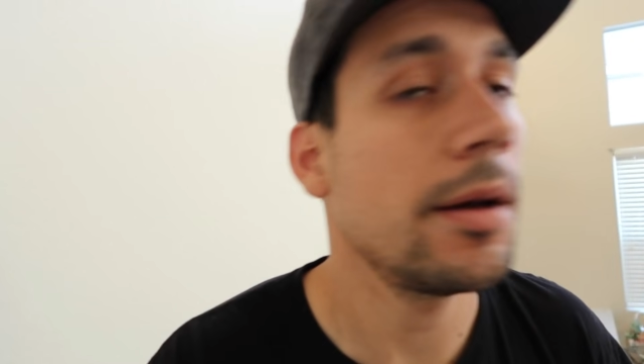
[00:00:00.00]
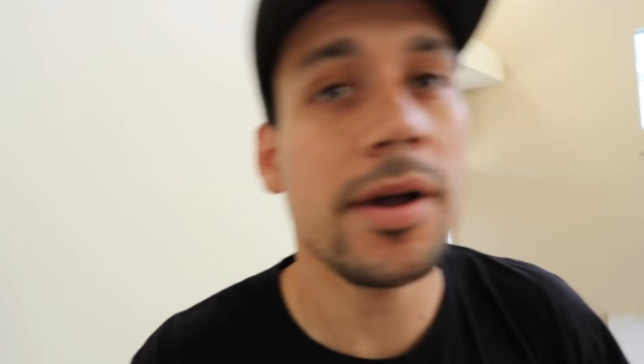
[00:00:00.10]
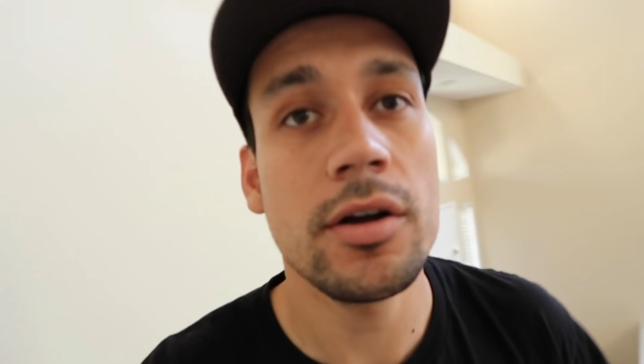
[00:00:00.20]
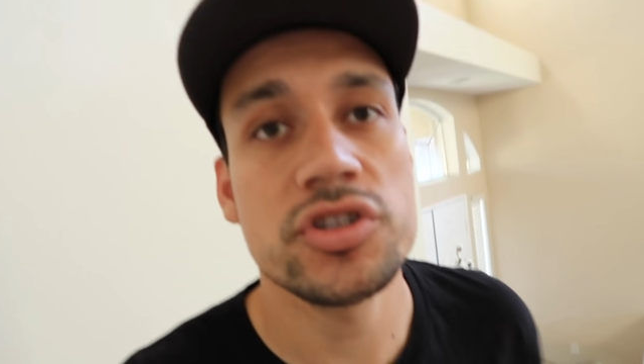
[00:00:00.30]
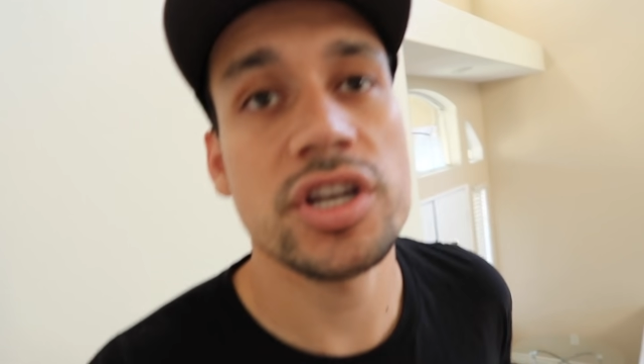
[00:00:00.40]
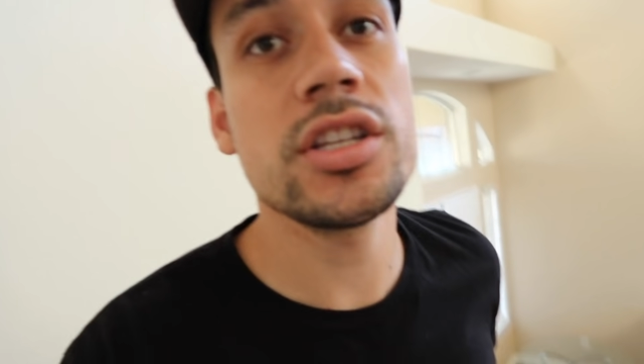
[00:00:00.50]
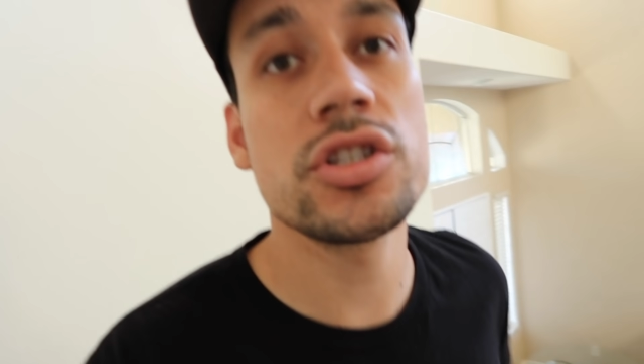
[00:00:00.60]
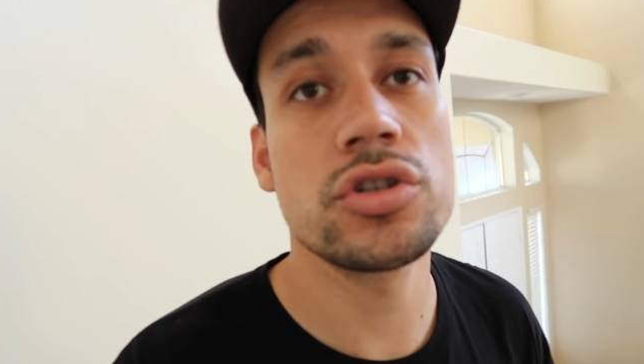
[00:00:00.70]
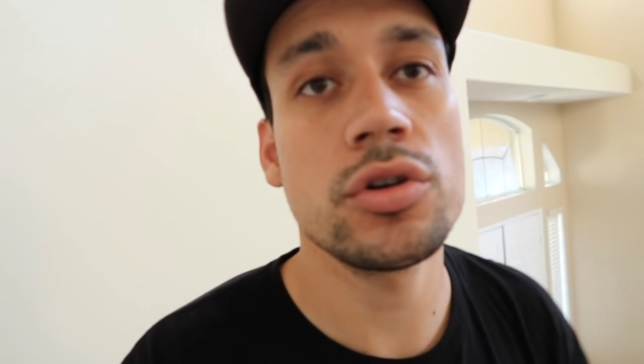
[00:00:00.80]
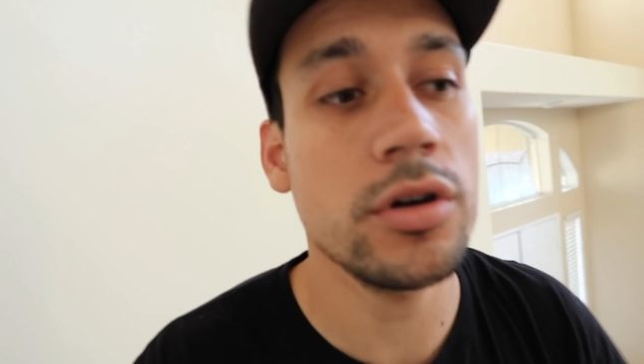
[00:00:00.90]
I'm gonna go
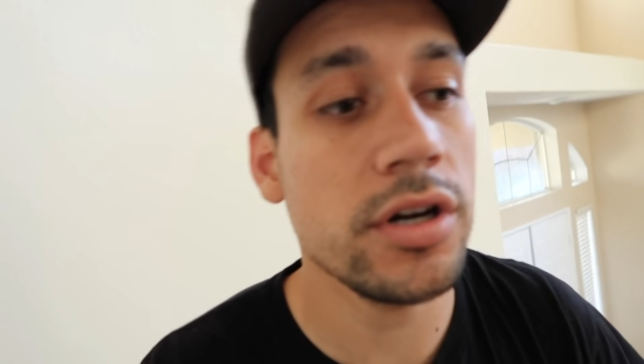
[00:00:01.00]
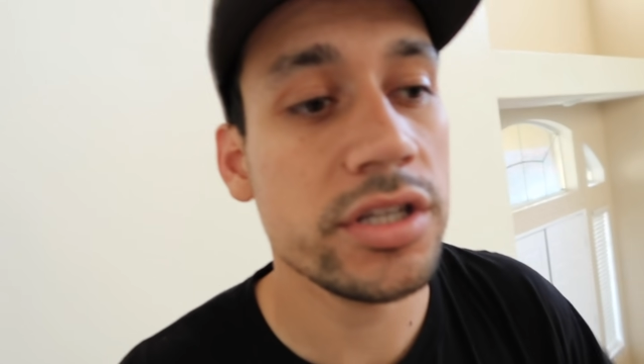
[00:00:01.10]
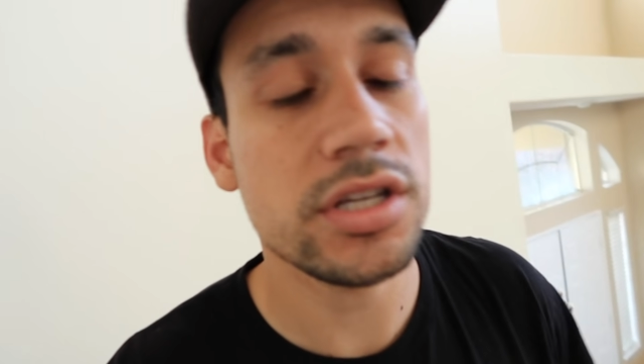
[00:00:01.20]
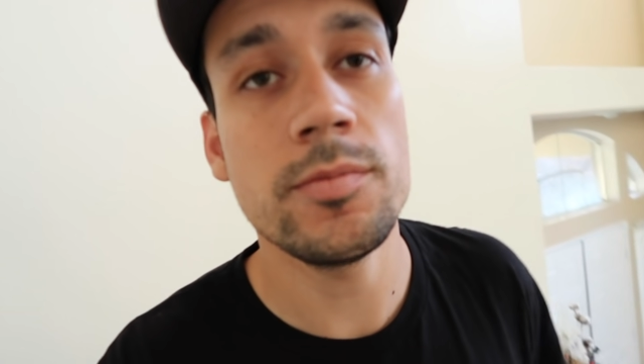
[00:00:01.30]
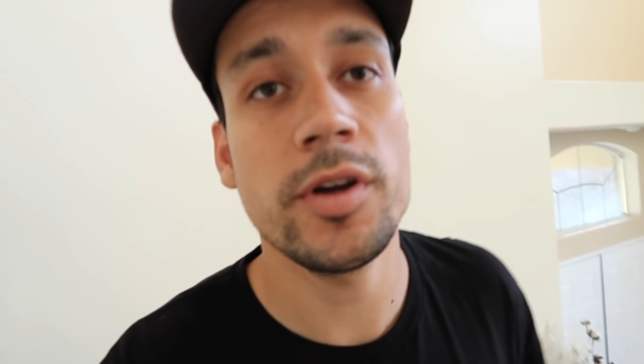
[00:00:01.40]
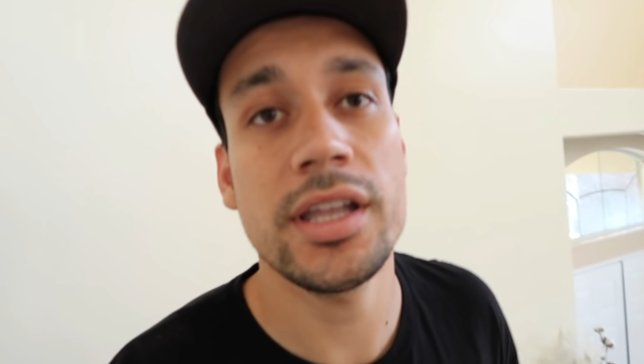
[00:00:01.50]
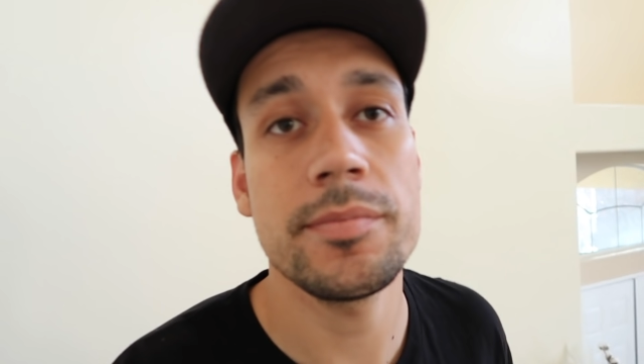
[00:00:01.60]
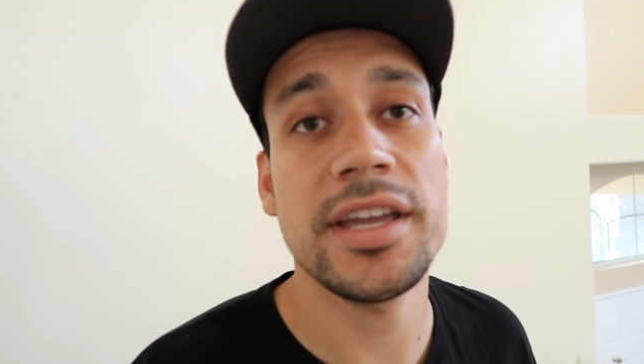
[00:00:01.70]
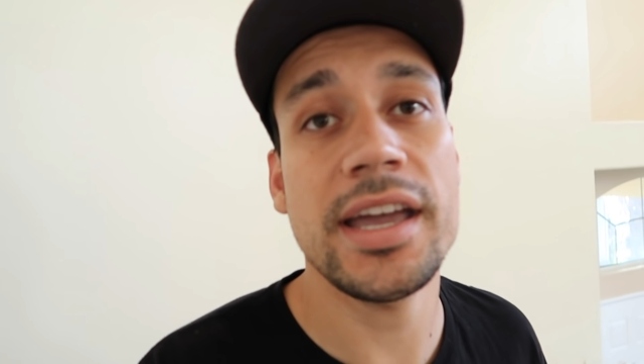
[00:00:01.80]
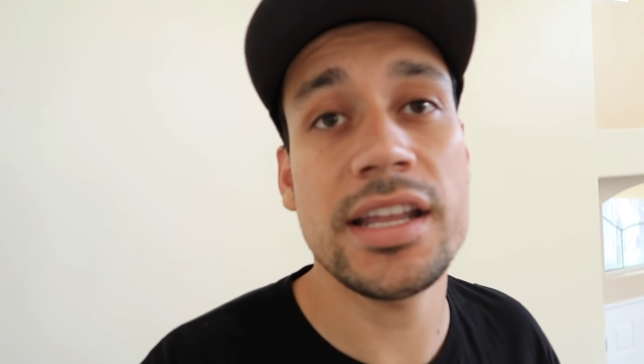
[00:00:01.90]
change George and we're gonna
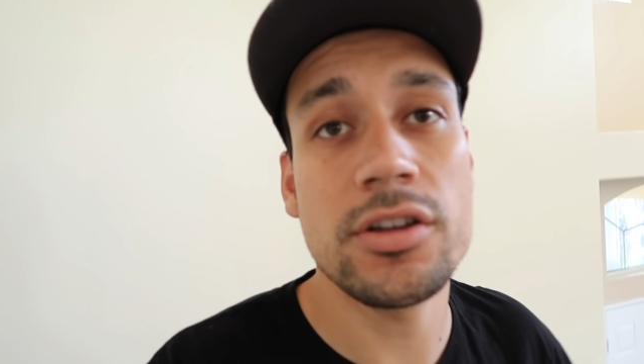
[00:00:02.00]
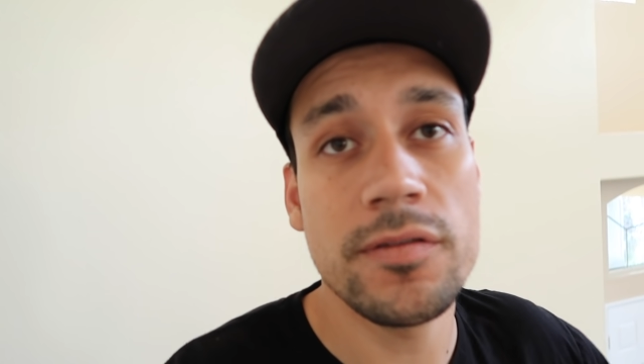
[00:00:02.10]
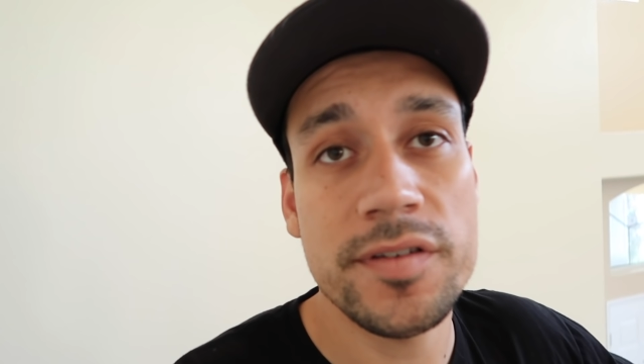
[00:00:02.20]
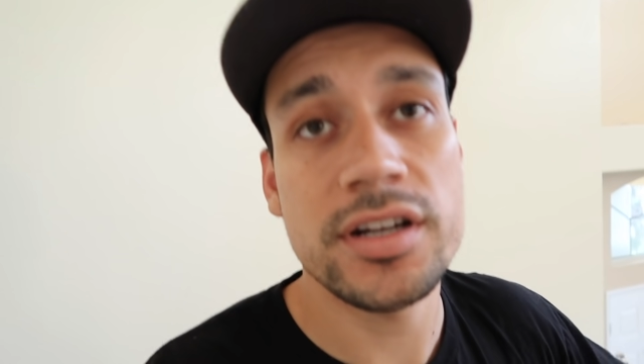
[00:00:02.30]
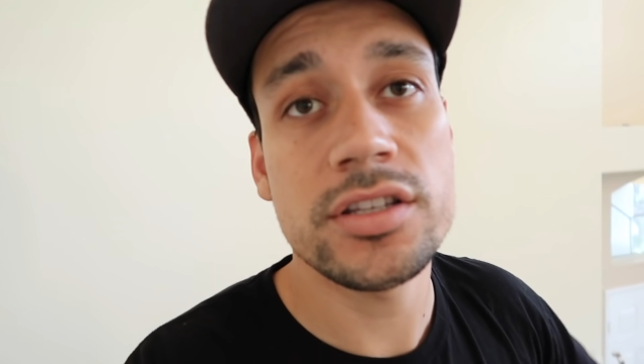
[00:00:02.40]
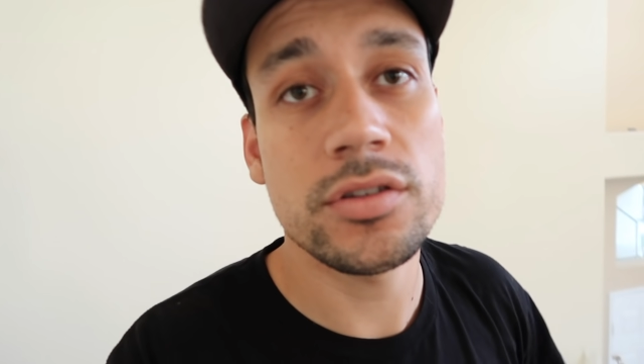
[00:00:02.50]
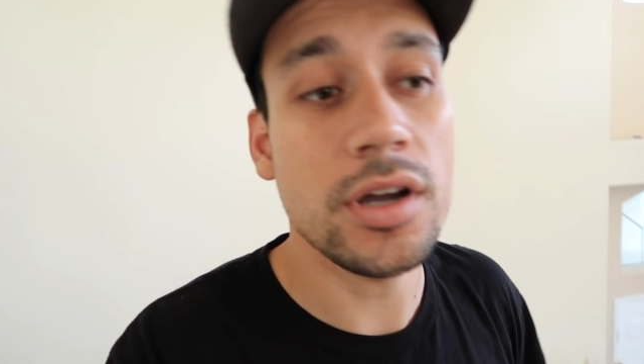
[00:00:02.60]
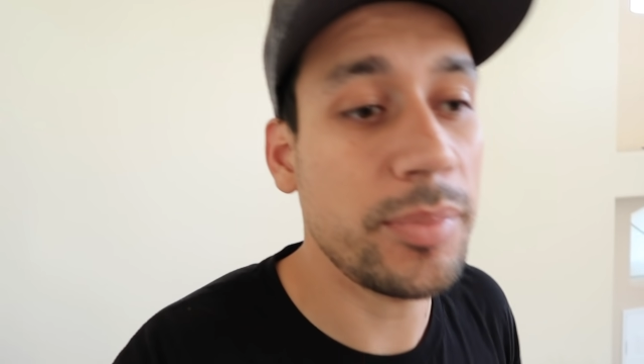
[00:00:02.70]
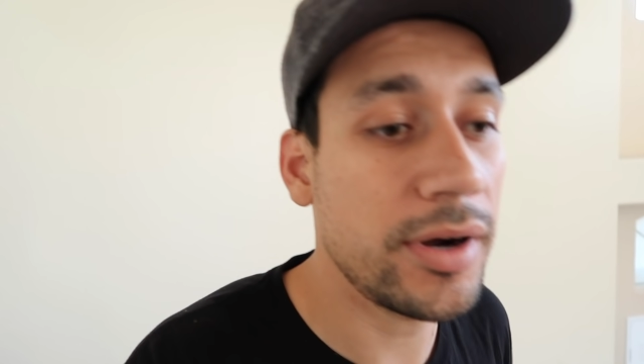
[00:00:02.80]
be heading over there to the